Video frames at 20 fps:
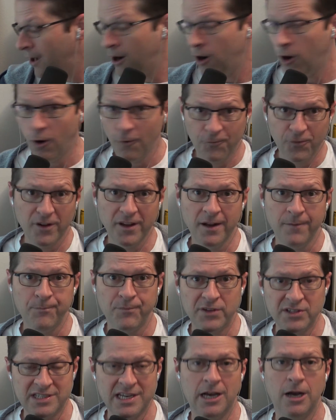Hopefully
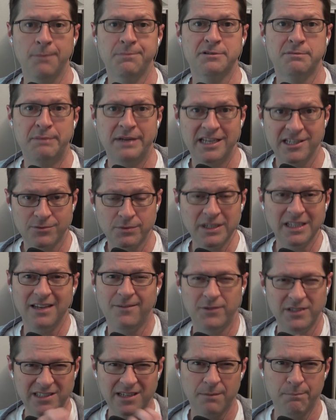this helps, because really,
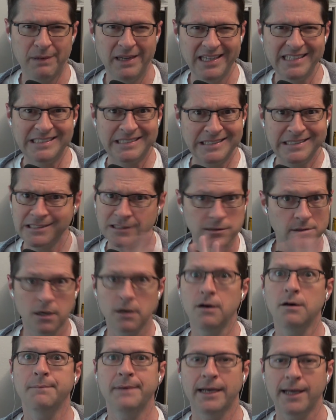if we start paying attention,
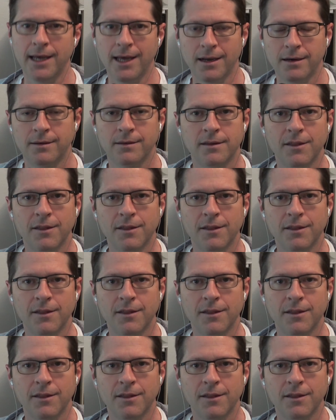oh my God,